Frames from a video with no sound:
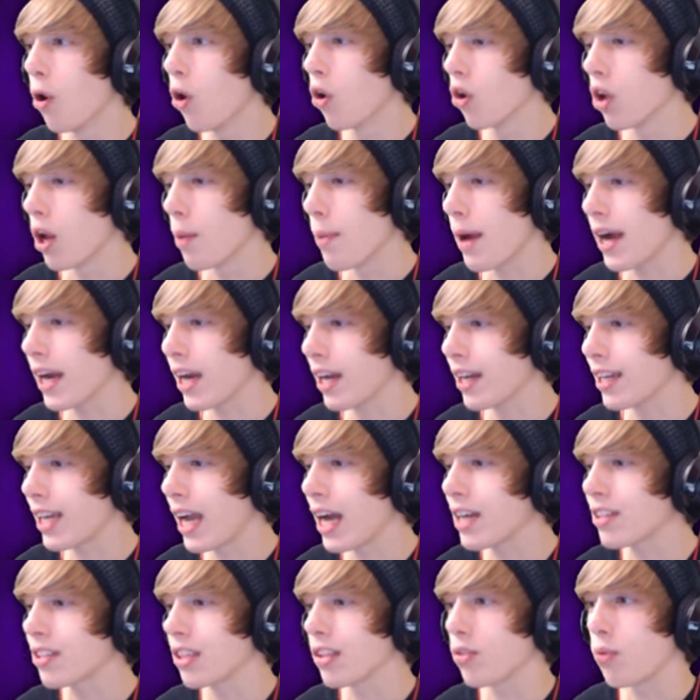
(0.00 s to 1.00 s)
Hold up. I gotta
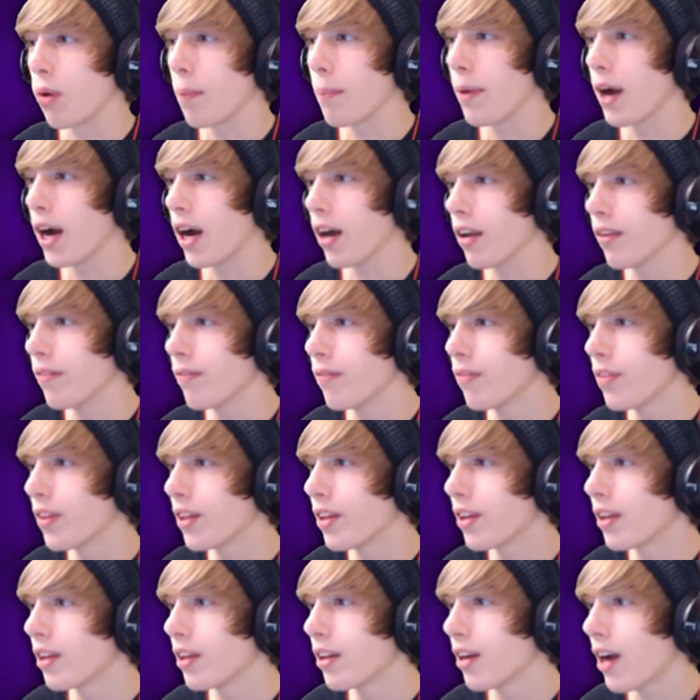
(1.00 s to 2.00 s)
catch this Wimpod.
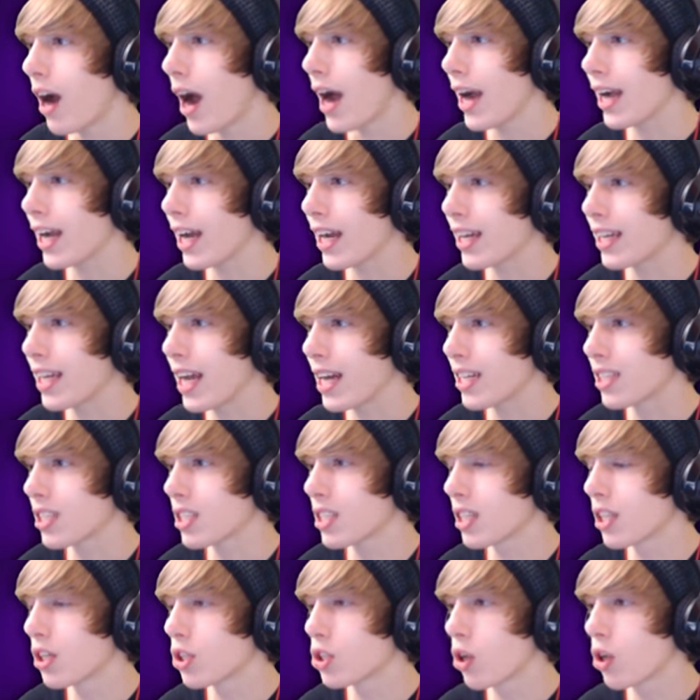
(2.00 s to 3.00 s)
I gotta catch...
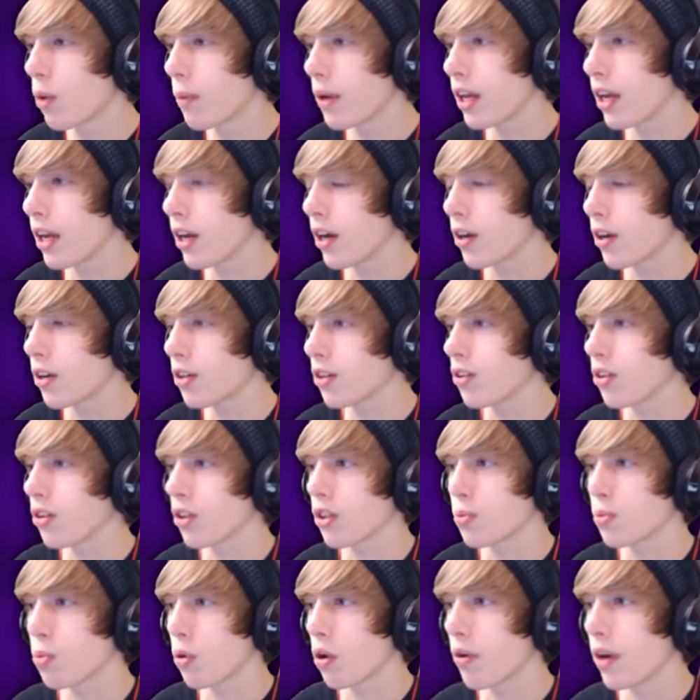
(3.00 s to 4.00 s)
There's so many areas to
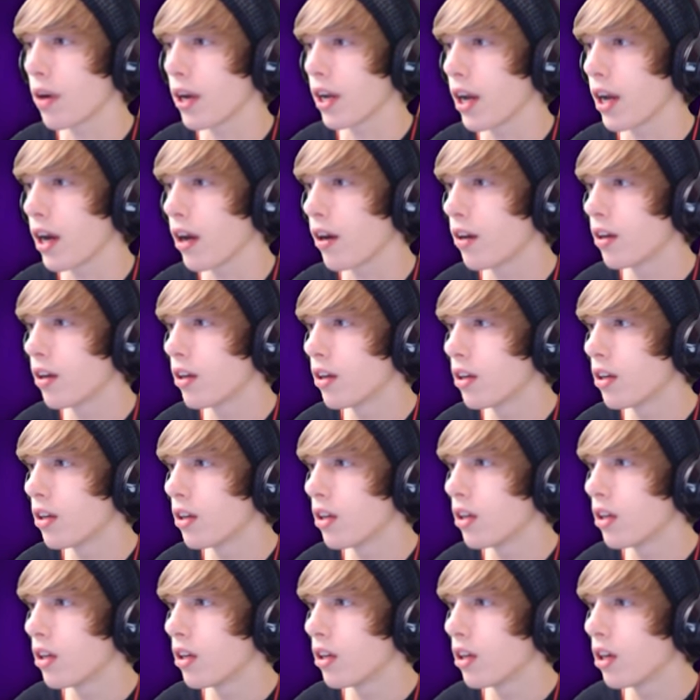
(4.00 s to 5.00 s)
explore right now.
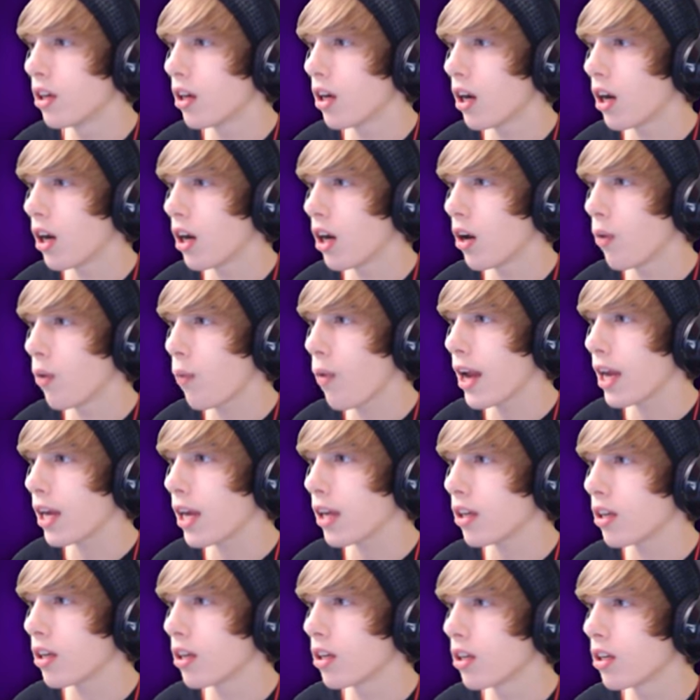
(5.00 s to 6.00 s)
Uh,
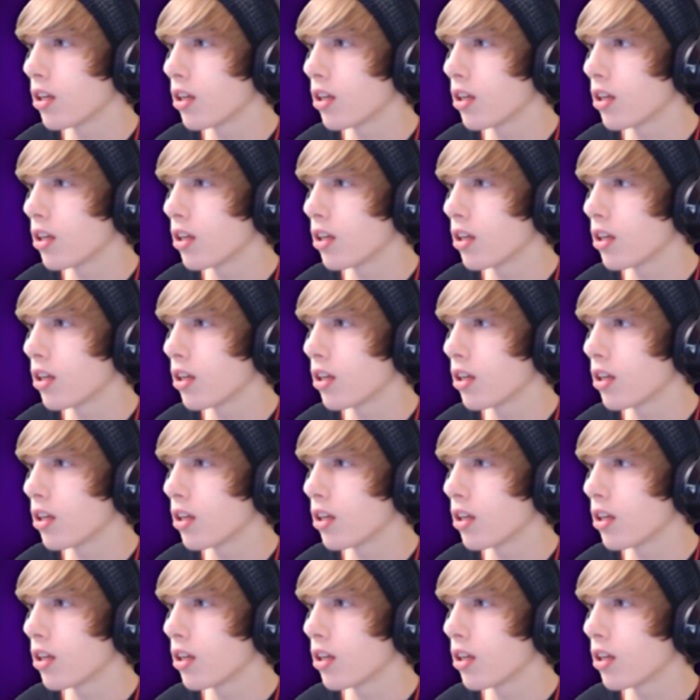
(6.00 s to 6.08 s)
wait.